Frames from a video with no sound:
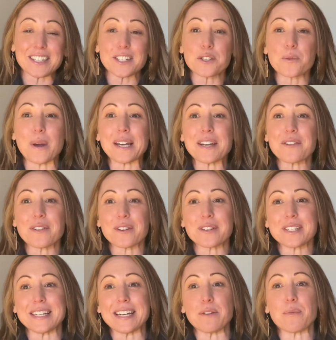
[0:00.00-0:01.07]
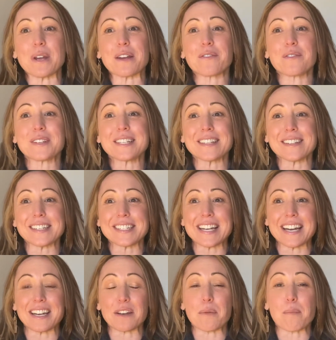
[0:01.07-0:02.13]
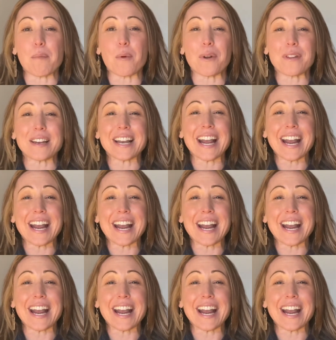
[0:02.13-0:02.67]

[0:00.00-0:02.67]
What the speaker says: 2013, we have facilitated more than